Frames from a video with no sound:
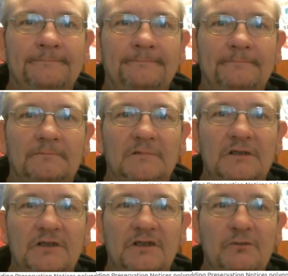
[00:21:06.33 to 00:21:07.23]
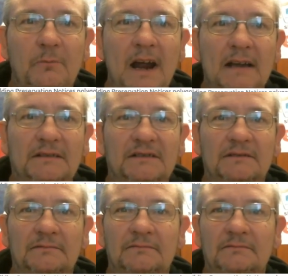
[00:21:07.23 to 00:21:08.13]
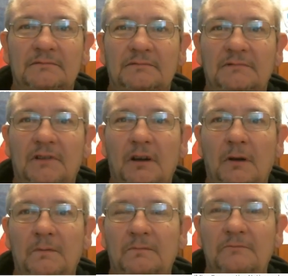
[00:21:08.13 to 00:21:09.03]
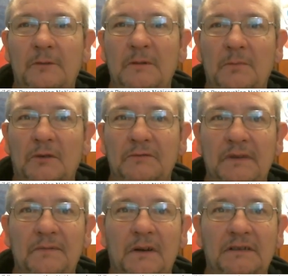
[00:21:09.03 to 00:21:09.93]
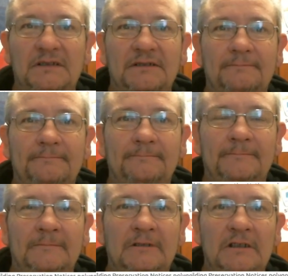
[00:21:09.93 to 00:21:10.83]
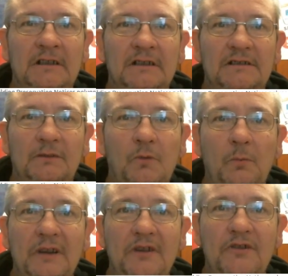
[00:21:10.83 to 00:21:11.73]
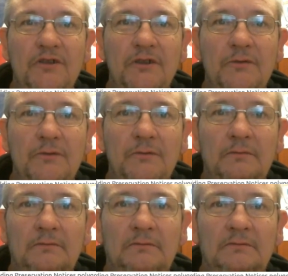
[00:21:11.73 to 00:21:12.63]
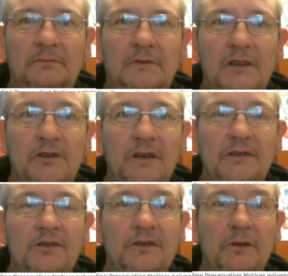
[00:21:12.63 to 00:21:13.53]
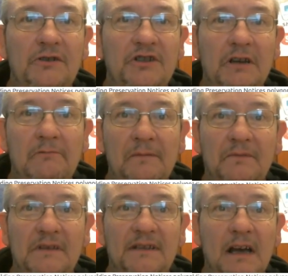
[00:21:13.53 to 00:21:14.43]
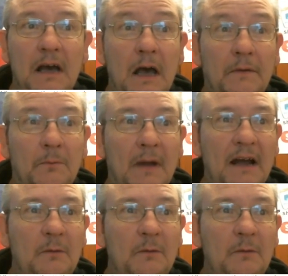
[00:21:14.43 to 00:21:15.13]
It's just a mass of Roman pottery finds. So what we can do, actually let's just go and georeference that other map.